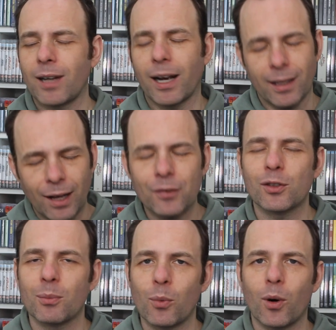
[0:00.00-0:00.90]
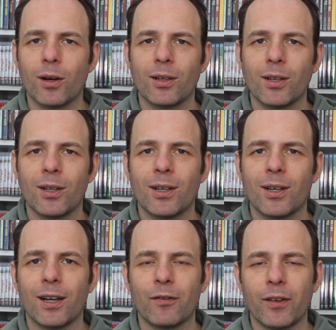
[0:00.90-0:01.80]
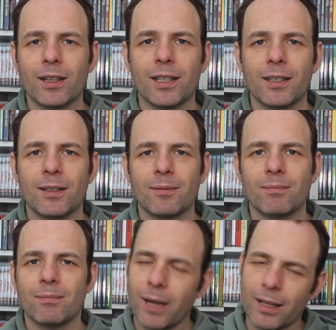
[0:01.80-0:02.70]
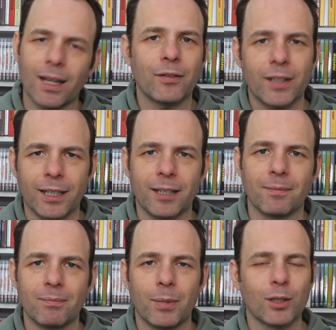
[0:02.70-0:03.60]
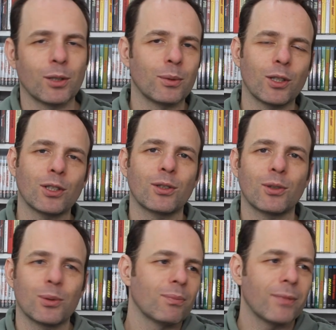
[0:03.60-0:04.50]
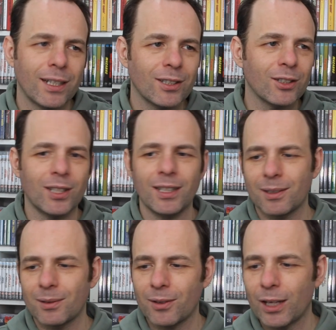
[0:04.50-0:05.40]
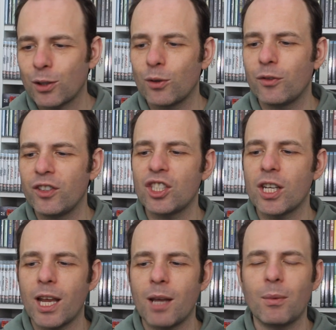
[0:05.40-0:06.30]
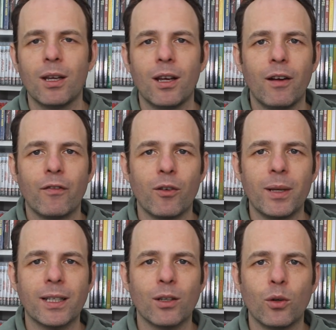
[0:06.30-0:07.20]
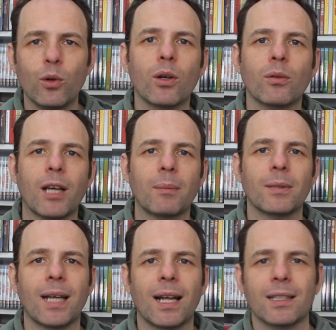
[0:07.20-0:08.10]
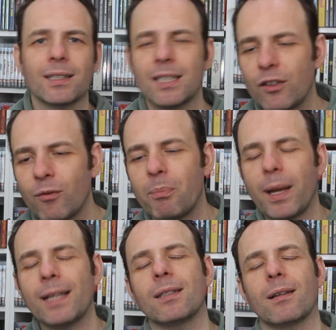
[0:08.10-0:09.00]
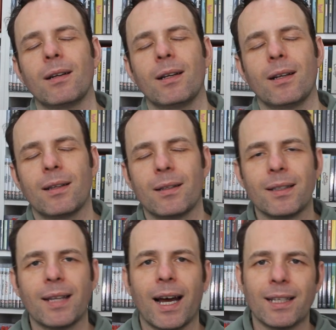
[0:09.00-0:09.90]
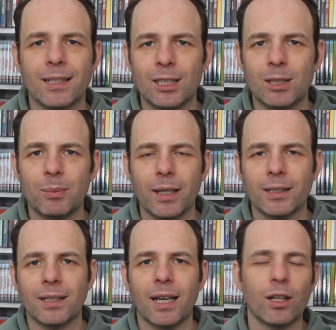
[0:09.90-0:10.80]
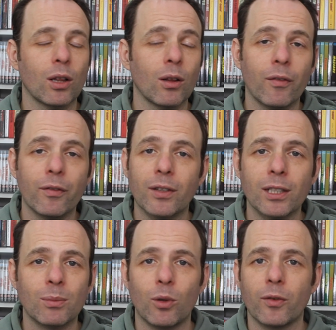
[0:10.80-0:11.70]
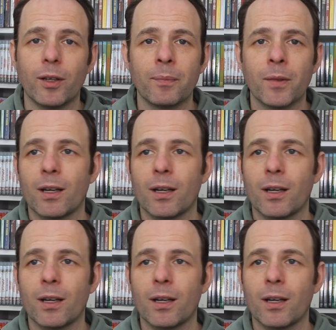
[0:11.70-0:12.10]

I laughed some more, and finally, I laughed again because it was just so entertaining. Thank you, VJ Emmie, for making Who Killed Captain Alex even better than I expected. I loved this movie.